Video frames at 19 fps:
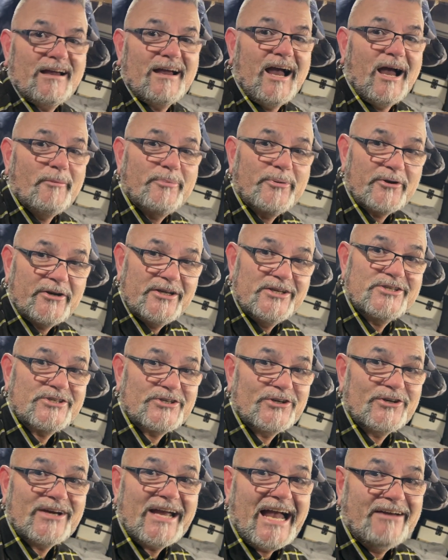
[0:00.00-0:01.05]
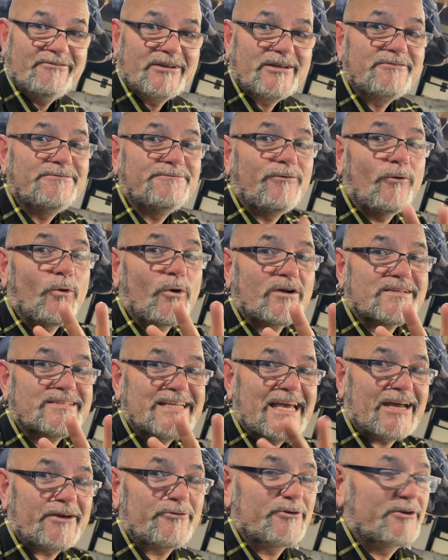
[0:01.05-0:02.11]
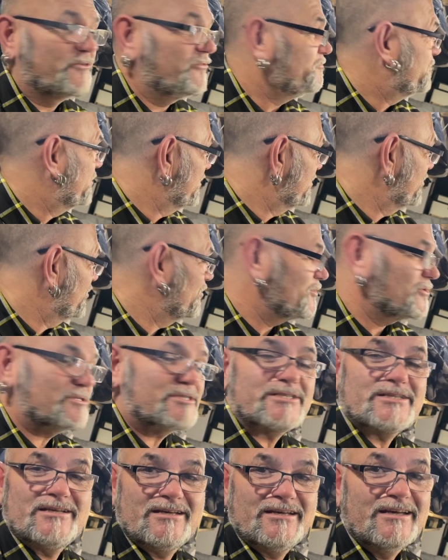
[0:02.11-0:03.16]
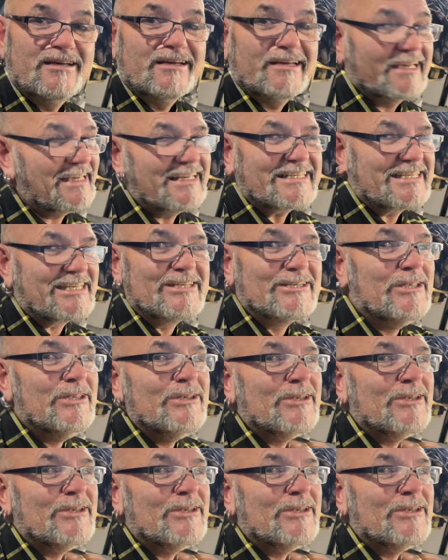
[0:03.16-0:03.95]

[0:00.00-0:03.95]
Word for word: I'm pretty sure having four decorative pillows is